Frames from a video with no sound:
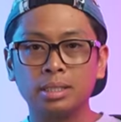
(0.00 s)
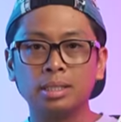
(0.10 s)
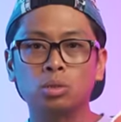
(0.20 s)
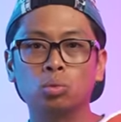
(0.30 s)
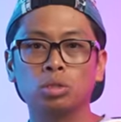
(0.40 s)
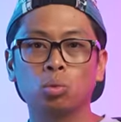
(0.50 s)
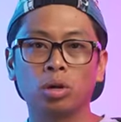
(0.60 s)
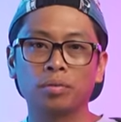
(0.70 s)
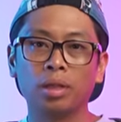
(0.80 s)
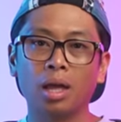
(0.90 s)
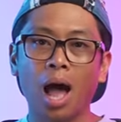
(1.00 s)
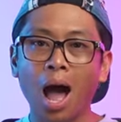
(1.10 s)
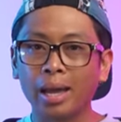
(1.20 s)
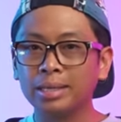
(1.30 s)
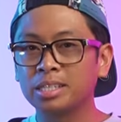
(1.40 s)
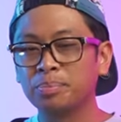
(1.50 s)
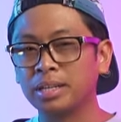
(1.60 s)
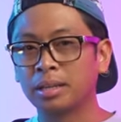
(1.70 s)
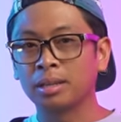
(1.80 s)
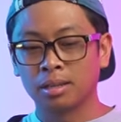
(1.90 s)
this was one of the highest
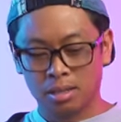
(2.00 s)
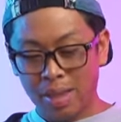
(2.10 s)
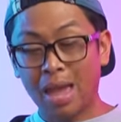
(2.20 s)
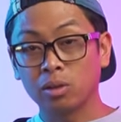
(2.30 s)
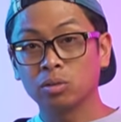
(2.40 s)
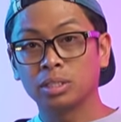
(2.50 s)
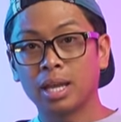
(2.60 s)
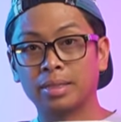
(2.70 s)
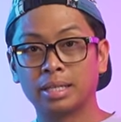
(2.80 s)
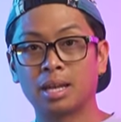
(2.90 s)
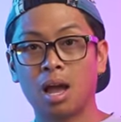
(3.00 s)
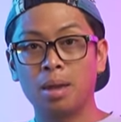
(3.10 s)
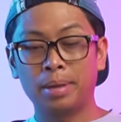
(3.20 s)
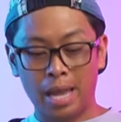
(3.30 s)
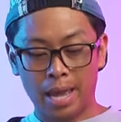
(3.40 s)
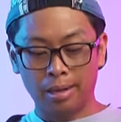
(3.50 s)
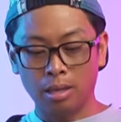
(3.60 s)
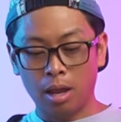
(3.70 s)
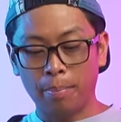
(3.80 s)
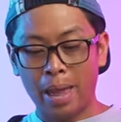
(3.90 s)
spinning paddles at the time. It had a
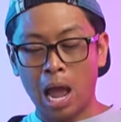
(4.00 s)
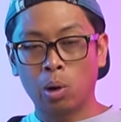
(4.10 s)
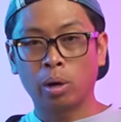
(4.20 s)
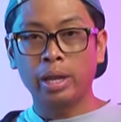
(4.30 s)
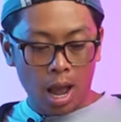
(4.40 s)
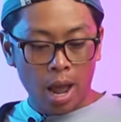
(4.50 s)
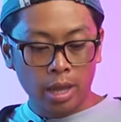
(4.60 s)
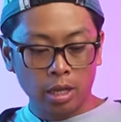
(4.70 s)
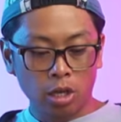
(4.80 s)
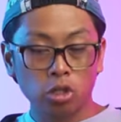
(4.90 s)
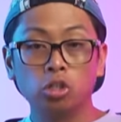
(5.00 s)
lot of power. I